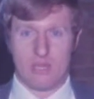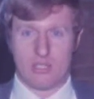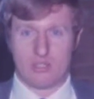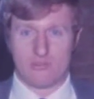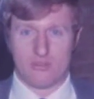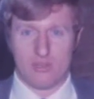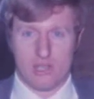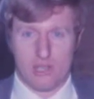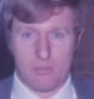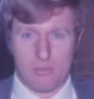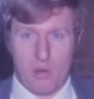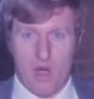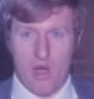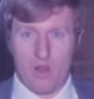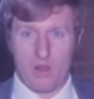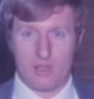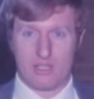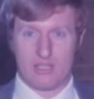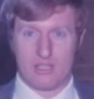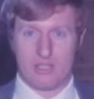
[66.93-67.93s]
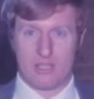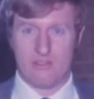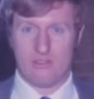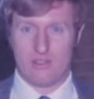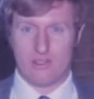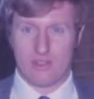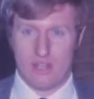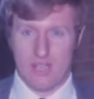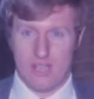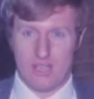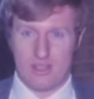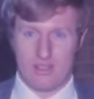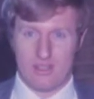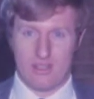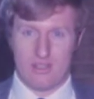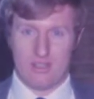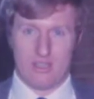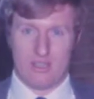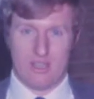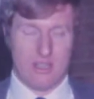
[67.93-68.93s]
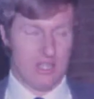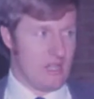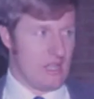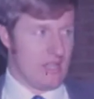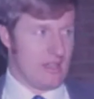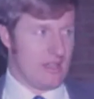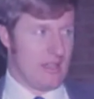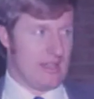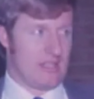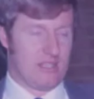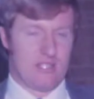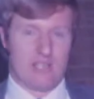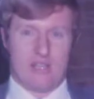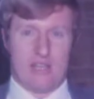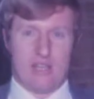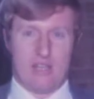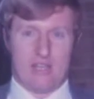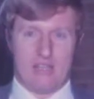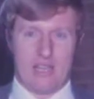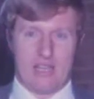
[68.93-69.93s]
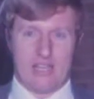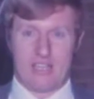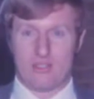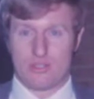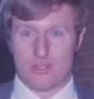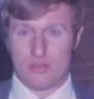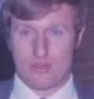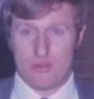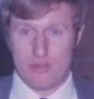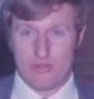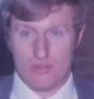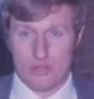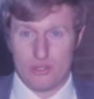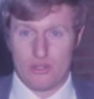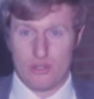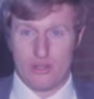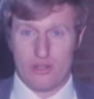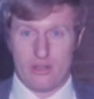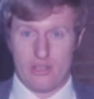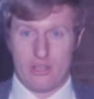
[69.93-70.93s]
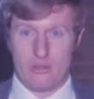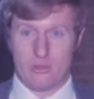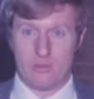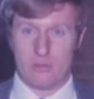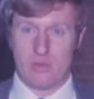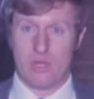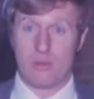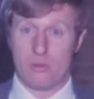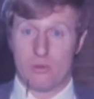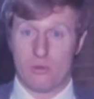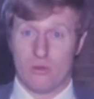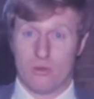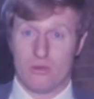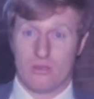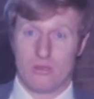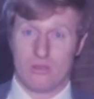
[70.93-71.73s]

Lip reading: it's very appalling to even think that I guess a revolutionary people,